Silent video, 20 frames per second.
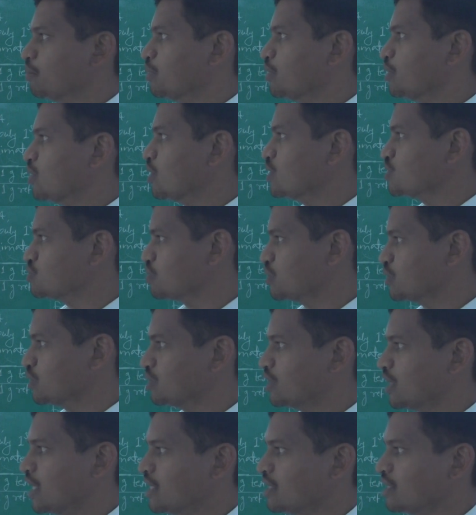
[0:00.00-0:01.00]
Because we know
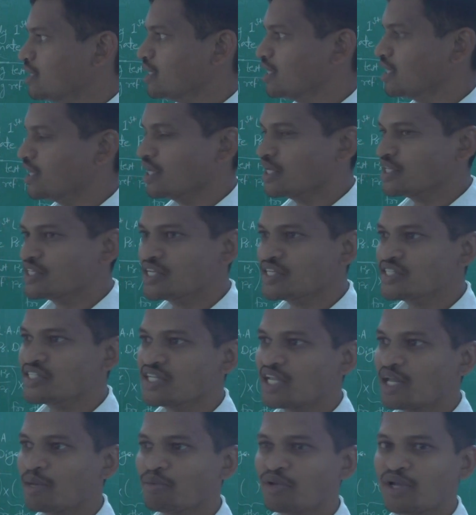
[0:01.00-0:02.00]
that
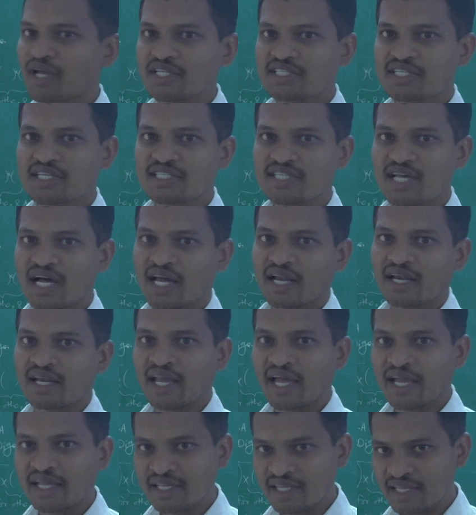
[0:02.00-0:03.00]
essential amino acids are
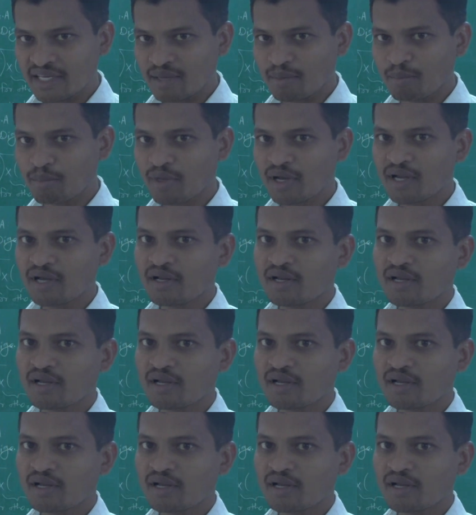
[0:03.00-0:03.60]
9 in number.